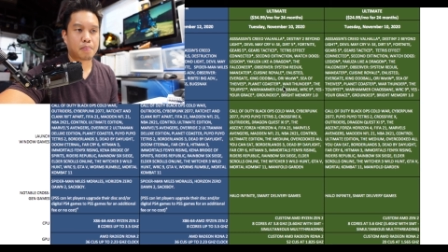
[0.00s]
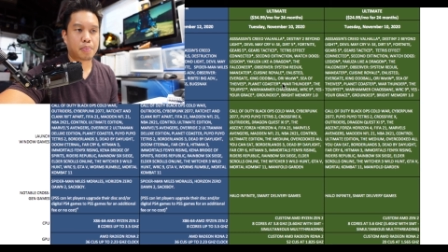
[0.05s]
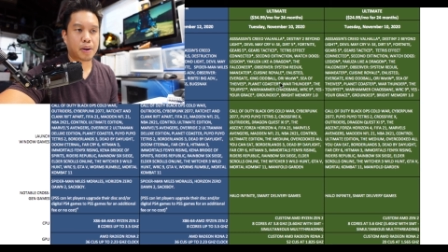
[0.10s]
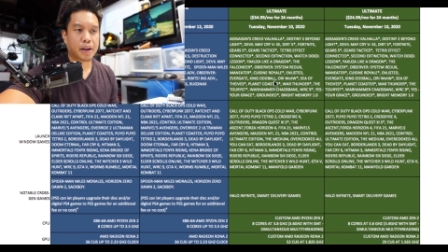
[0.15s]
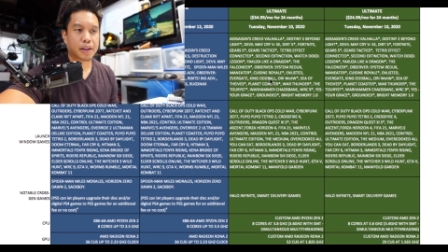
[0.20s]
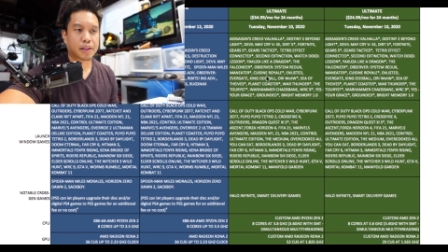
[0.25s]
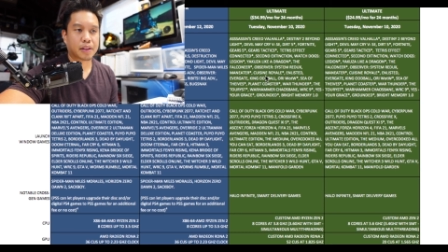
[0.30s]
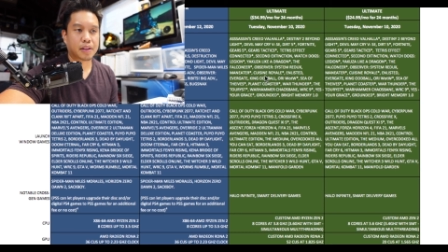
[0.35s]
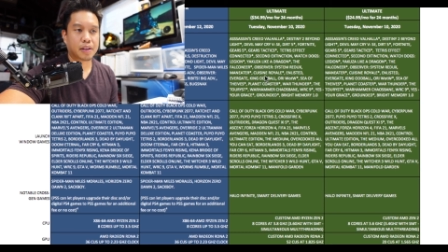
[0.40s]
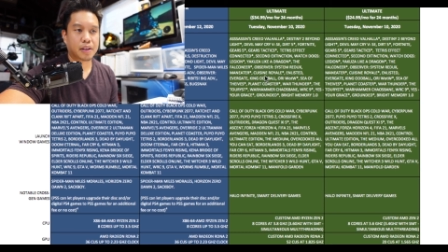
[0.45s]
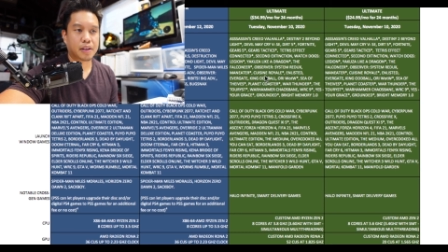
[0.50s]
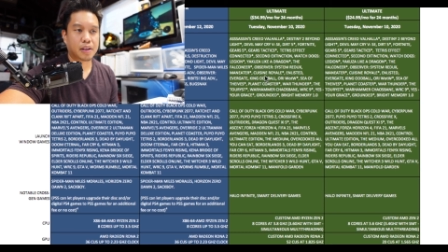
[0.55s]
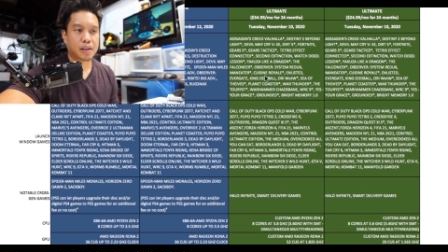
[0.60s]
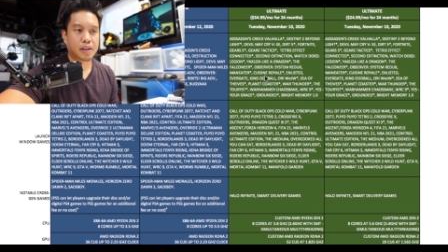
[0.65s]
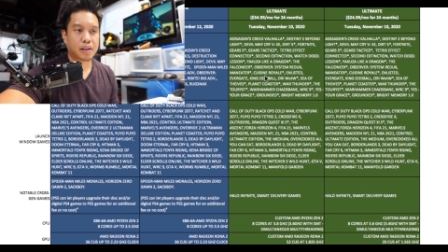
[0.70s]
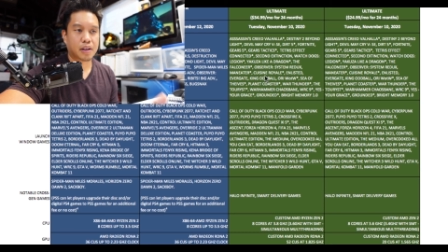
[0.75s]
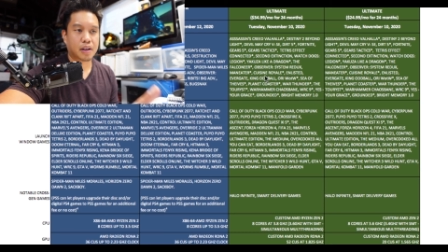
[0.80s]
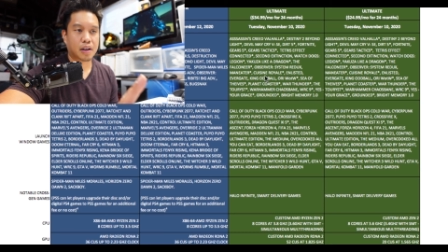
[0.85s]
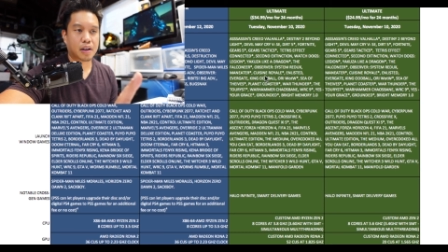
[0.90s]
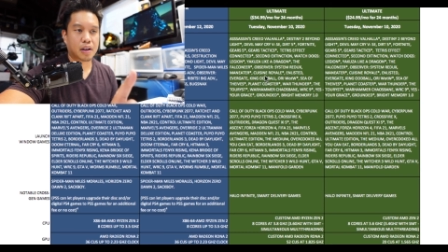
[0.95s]
But
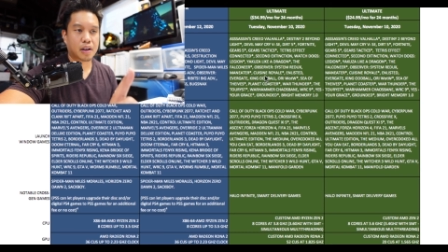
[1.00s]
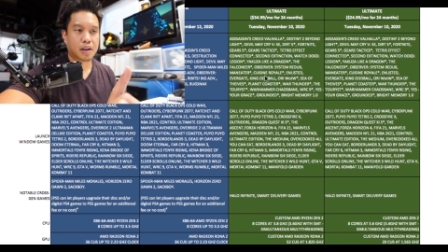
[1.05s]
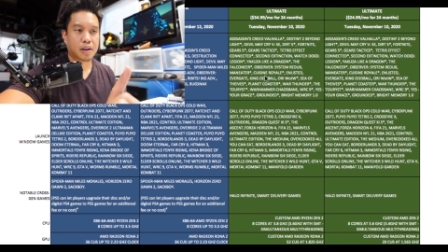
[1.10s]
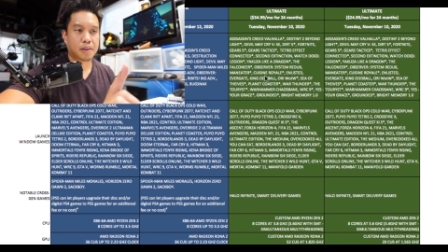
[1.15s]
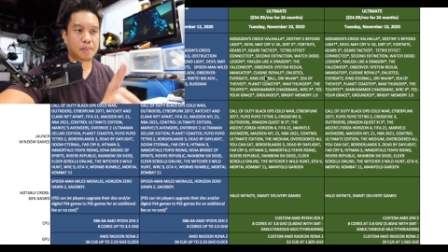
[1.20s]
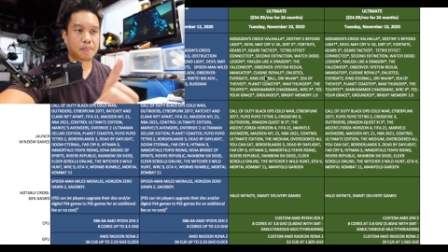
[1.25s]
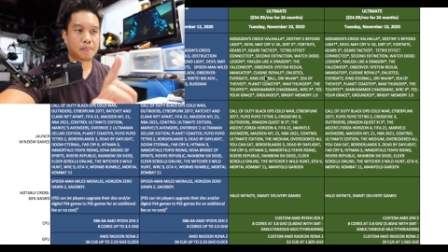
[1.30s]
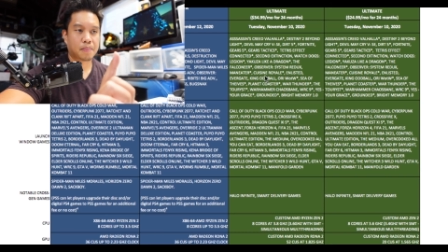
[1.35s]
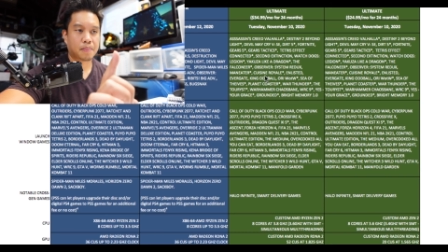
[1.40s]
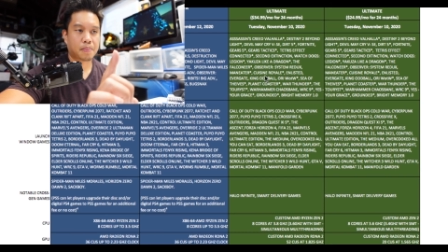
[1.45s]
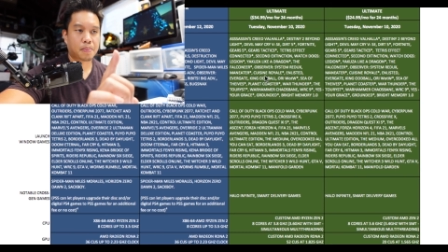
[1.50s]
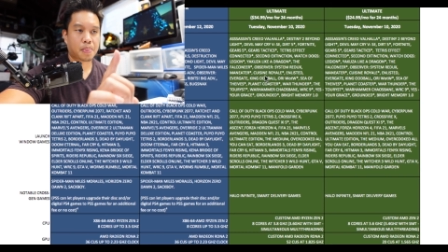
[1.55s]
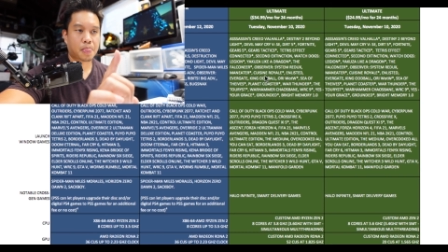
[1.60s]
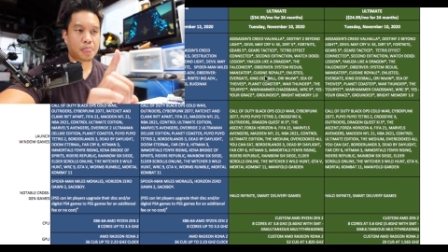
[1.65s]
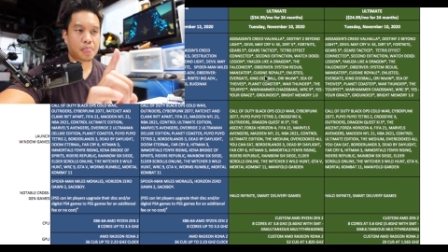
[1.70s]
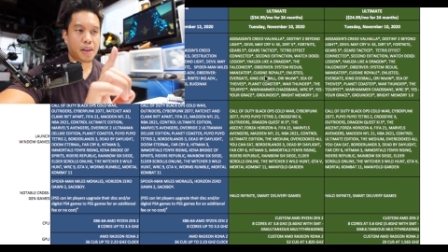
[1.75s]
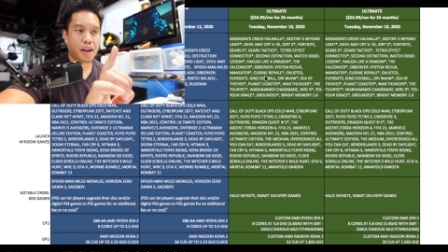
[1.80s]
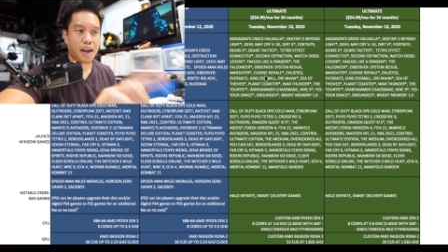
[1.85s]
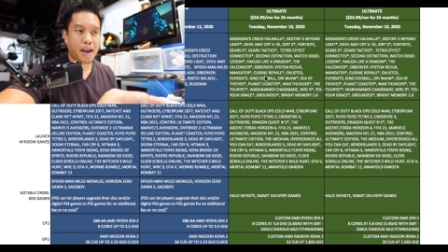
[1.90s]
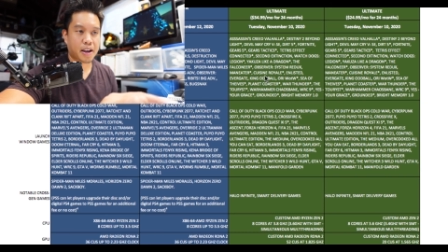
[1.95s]
the
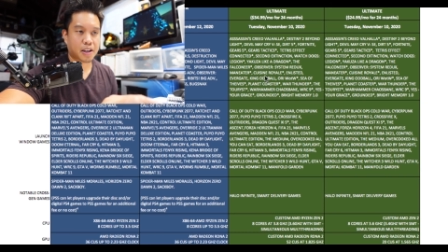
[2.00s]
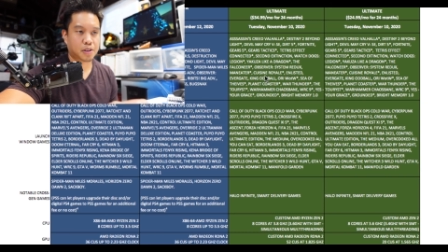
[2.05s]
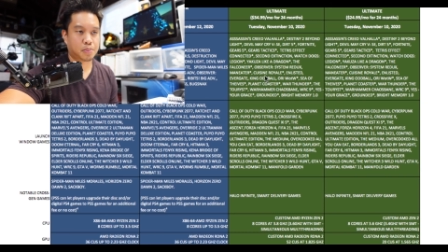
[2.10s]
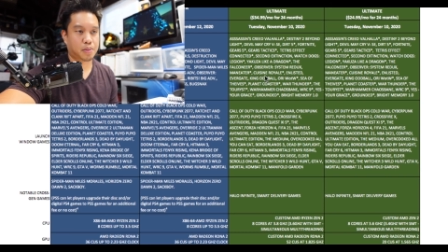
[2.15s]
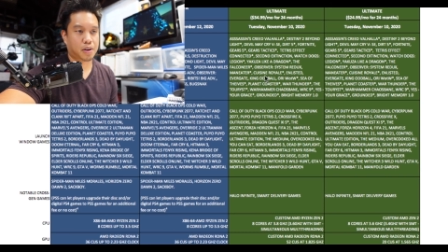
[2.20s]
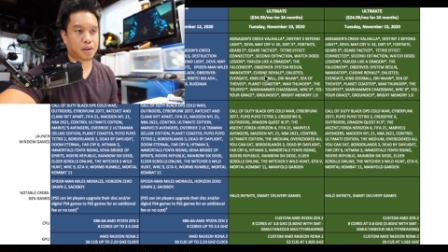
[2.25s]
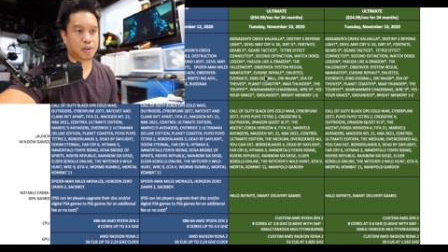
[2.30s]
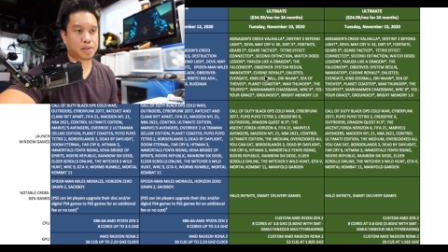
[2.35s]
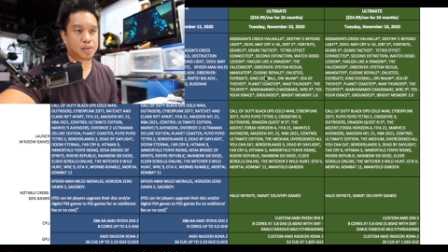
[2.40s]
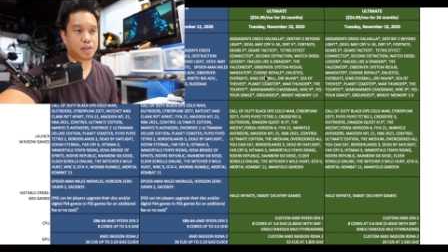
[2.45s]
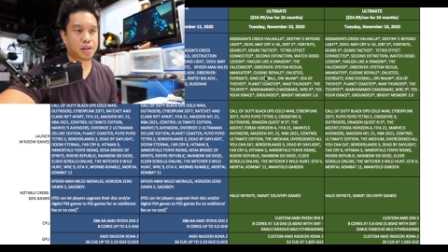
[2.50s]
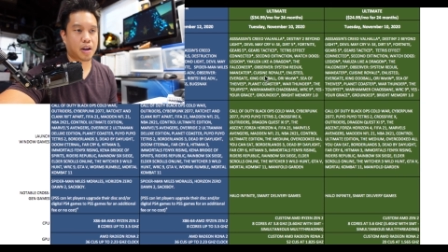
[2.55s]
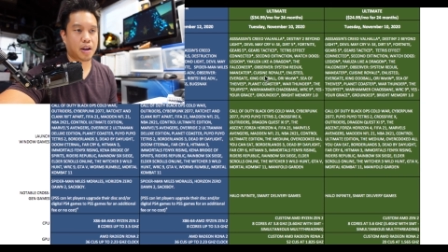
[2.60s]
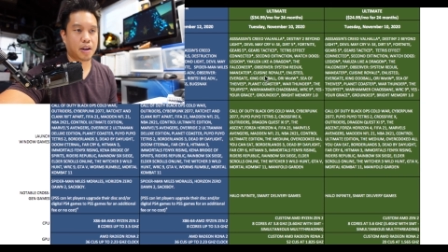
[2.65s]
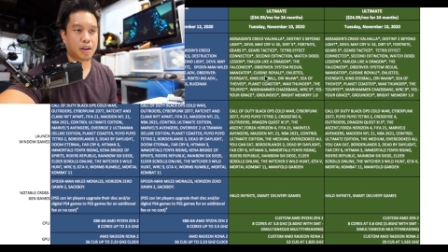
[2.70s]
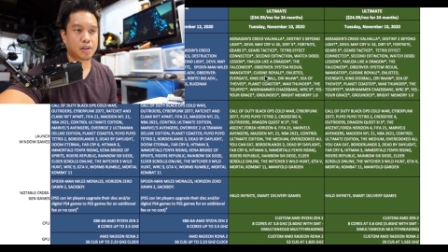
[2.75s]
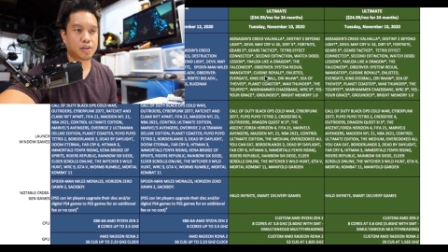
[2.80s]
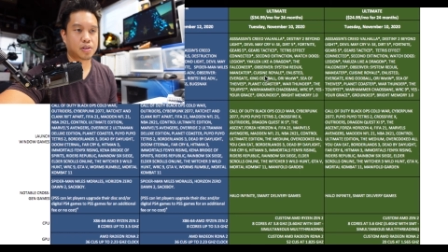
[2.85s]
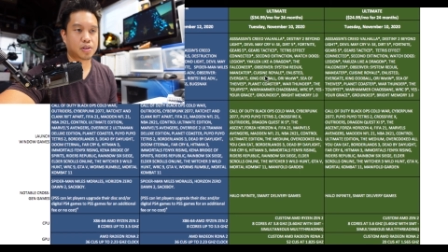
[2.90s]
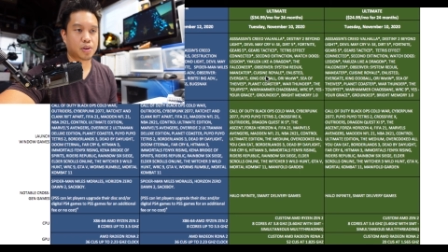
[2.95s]
Xbox
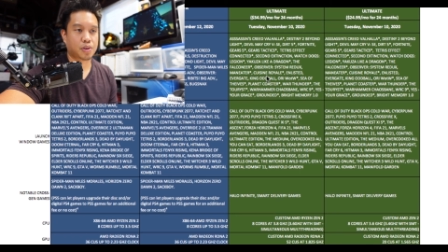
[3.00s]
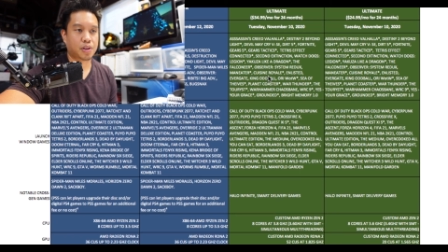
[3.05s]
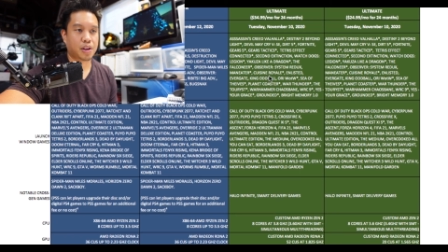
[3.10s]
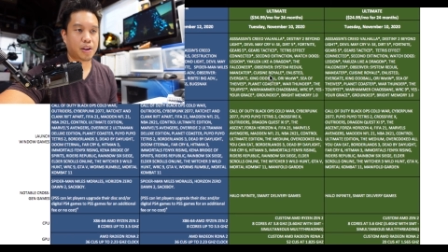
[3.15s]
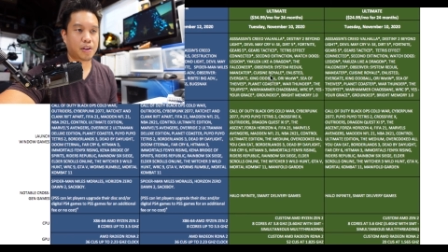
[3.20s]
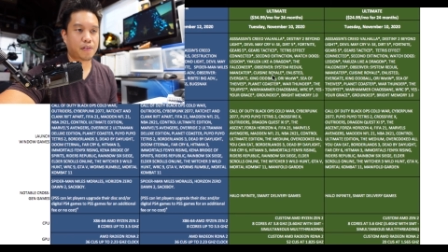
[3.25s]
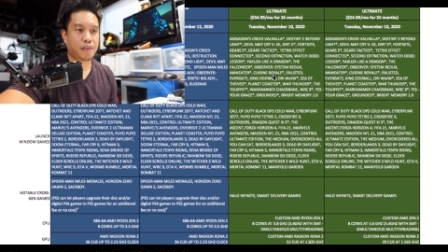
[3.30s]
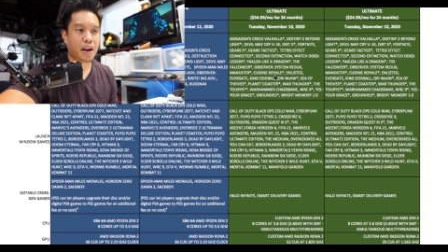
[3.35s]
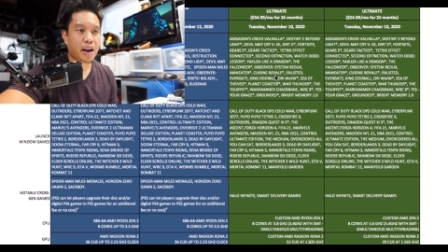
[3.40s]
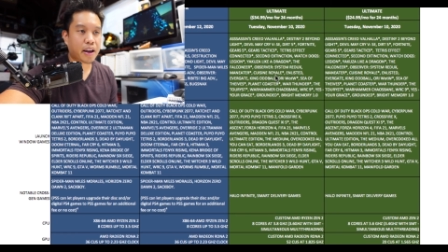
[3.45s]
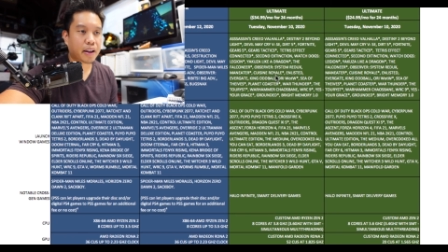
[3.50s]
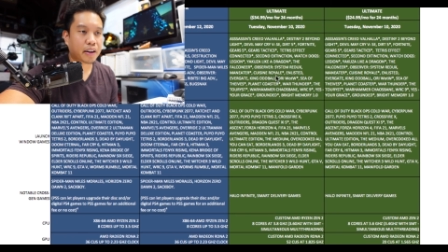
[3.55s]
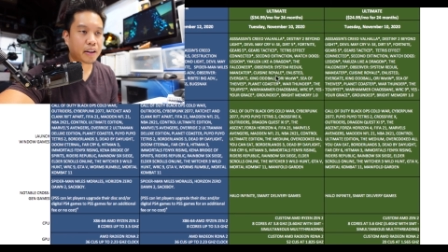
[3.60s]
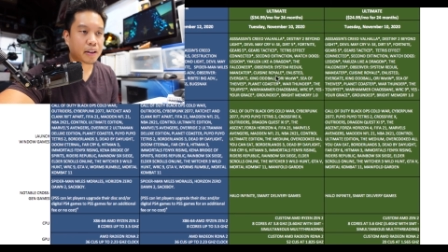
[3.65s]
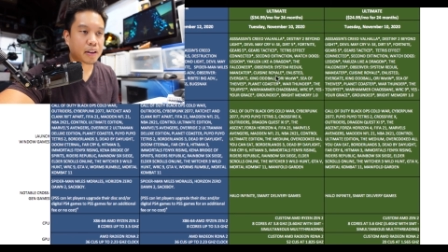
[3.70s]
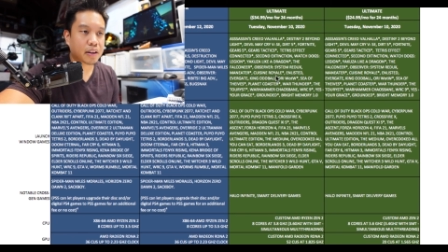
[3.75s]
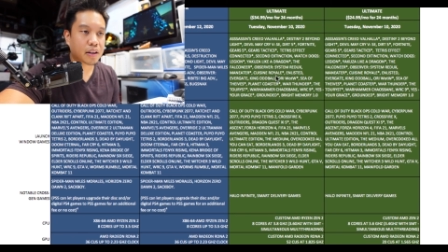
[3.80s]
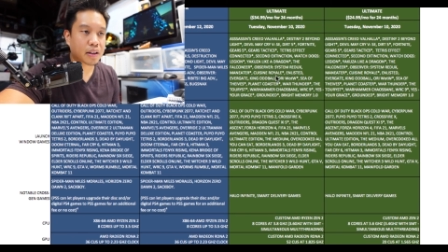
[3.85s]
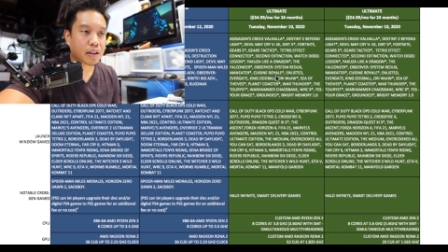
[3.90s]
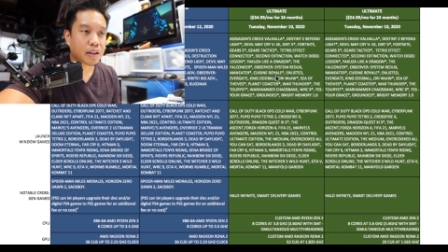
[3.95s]
side, so they've
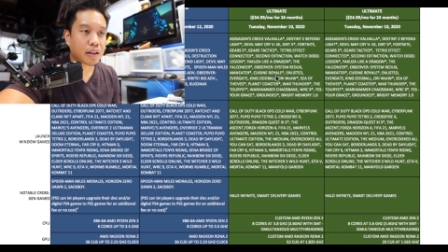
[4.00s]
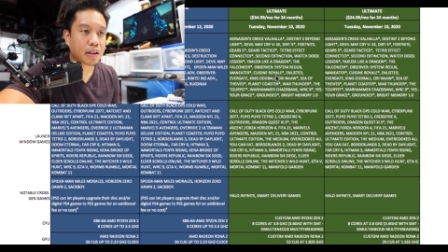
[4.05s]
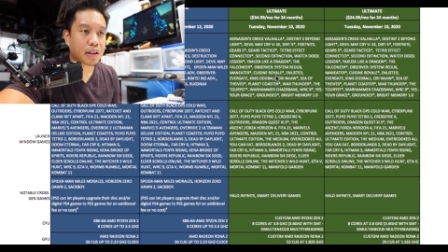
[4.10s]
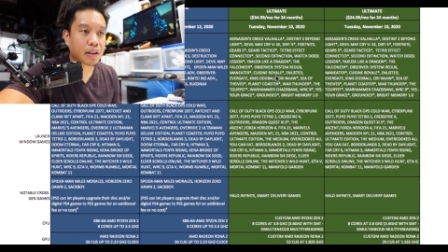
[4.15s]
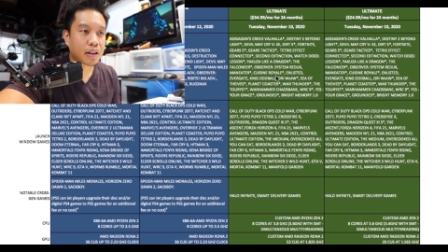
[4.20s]
added,